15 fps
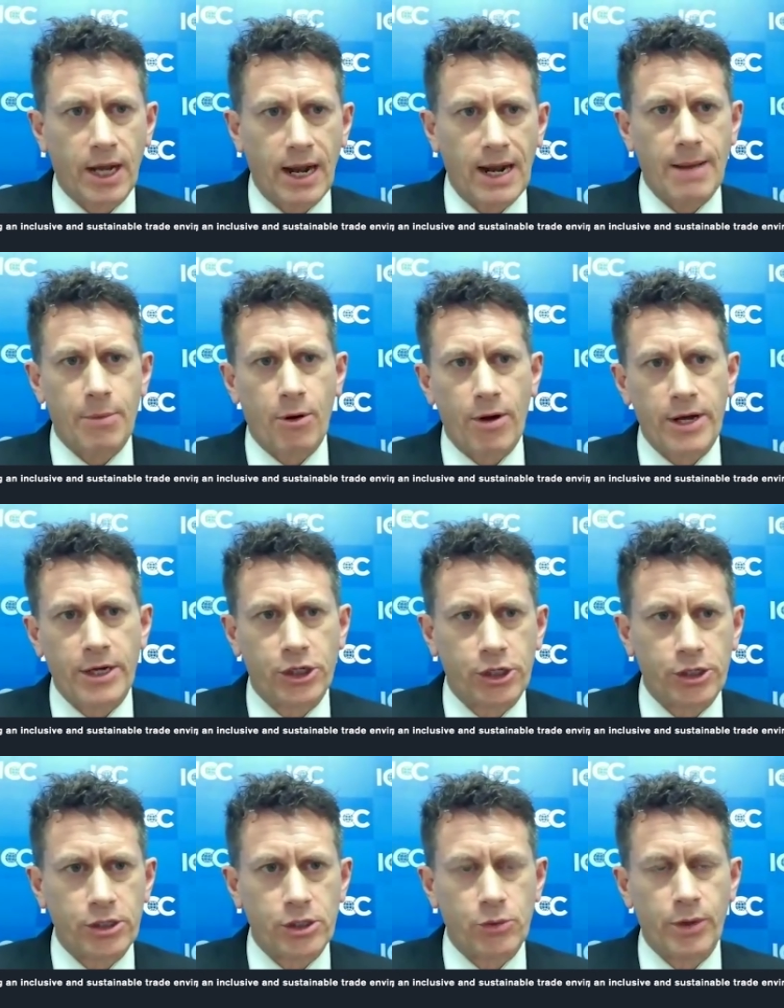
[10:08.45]

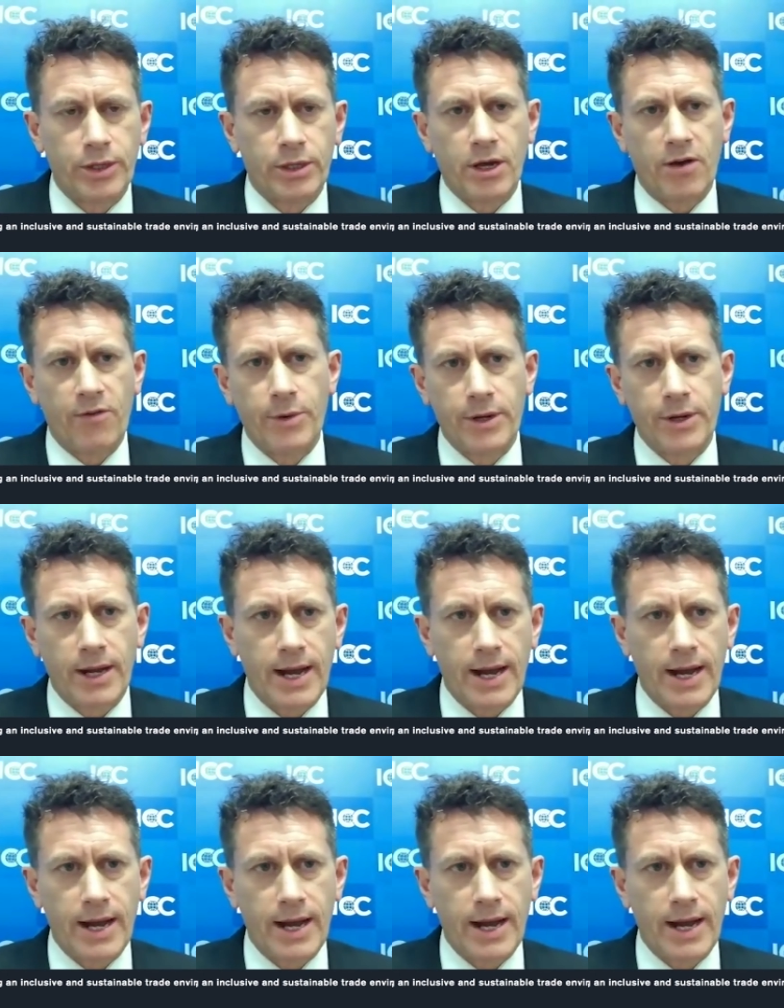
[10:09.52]
collaborations with government